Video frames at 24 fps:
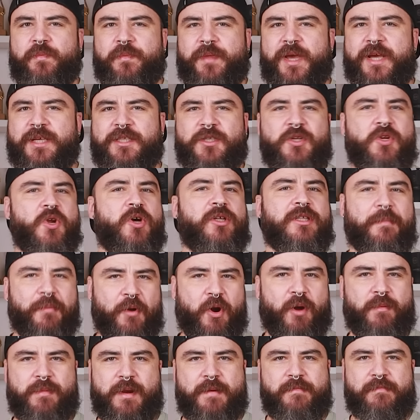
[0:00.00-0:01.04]
It's not a
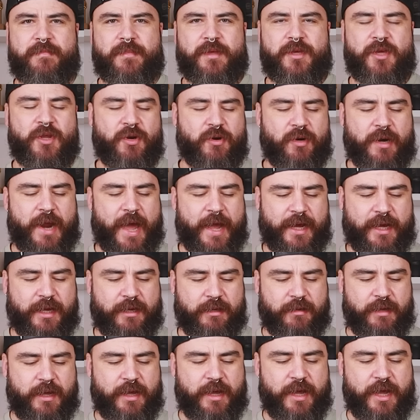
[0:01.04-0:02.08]
problem. You know, like,
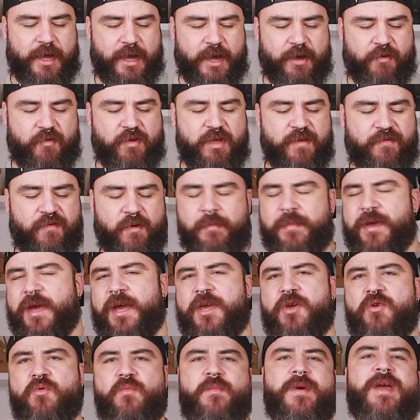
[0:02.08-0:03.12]
really from here
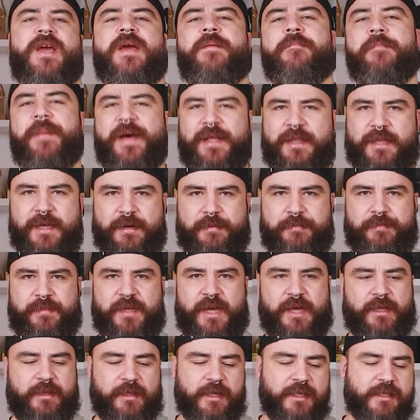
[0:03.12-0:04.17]
you make it better.
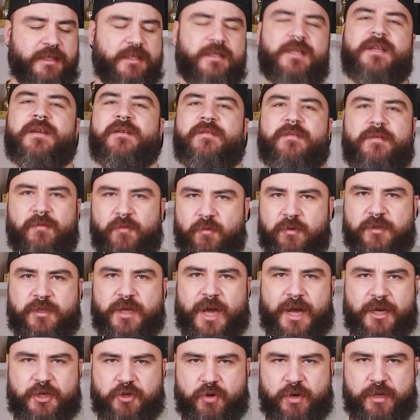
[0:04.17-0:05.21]
And this was
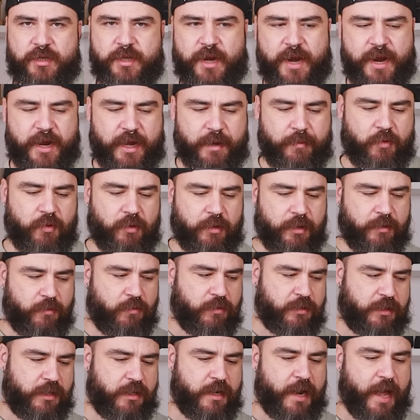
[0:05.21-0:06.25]
actually drinkable. It
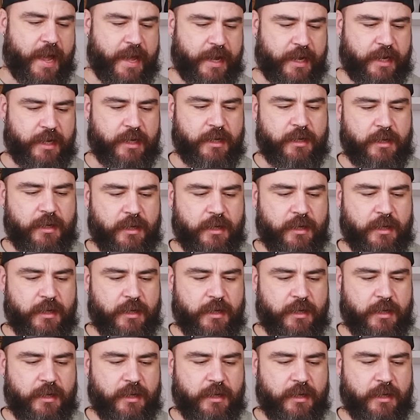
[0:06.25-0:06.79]
wasn't like